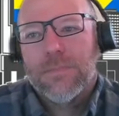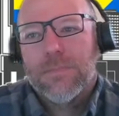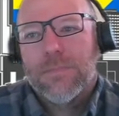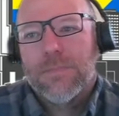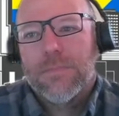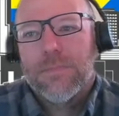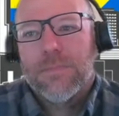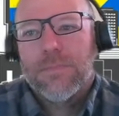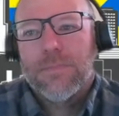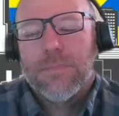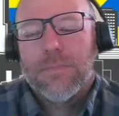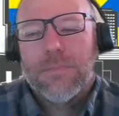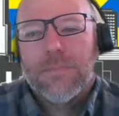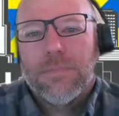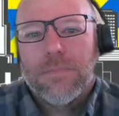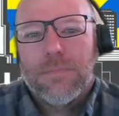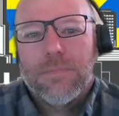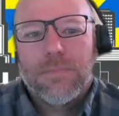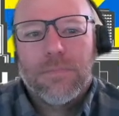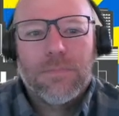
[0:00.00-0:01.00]

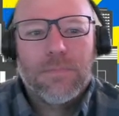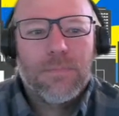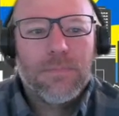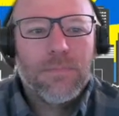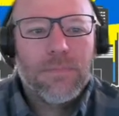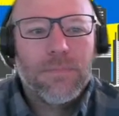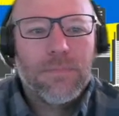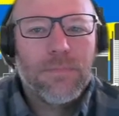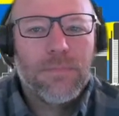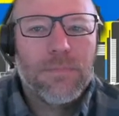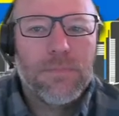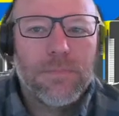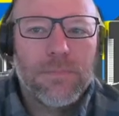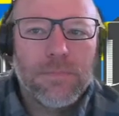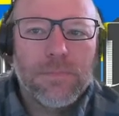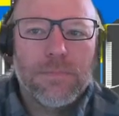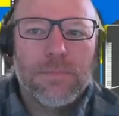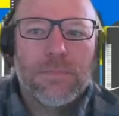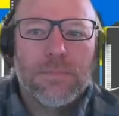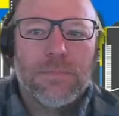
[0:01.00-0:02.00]

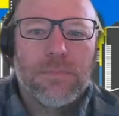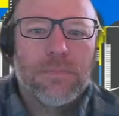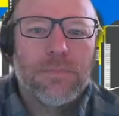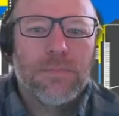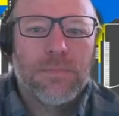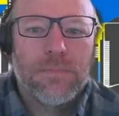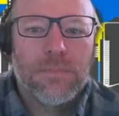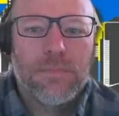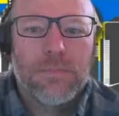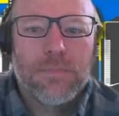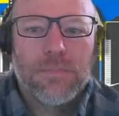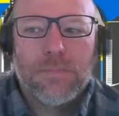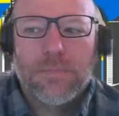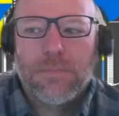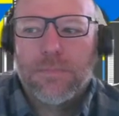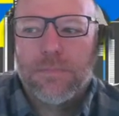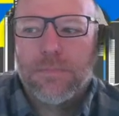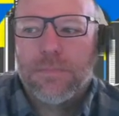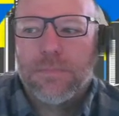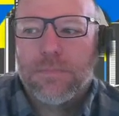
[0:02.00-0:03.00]

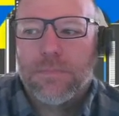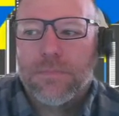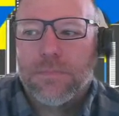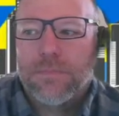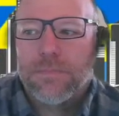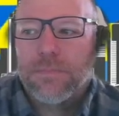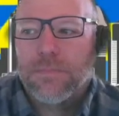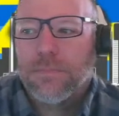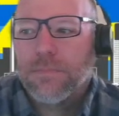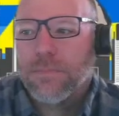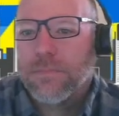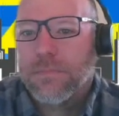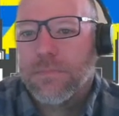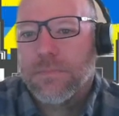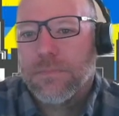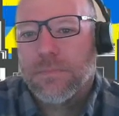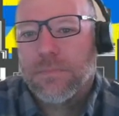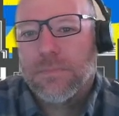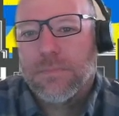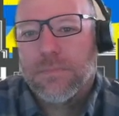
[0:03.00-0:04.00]

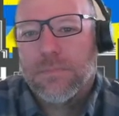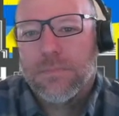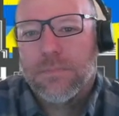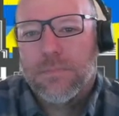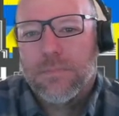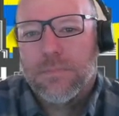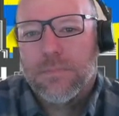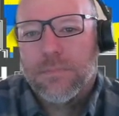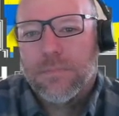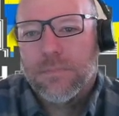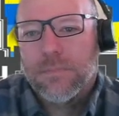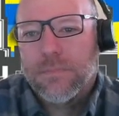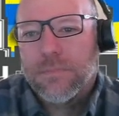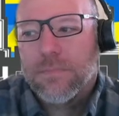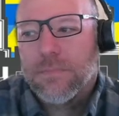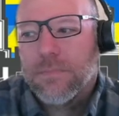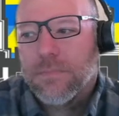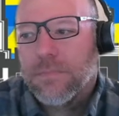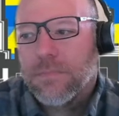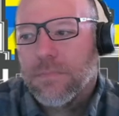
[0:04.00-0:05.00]

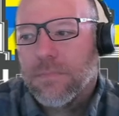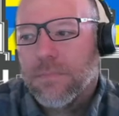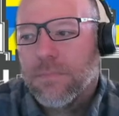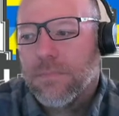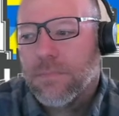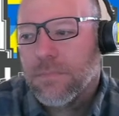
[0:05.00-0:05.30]
(silent)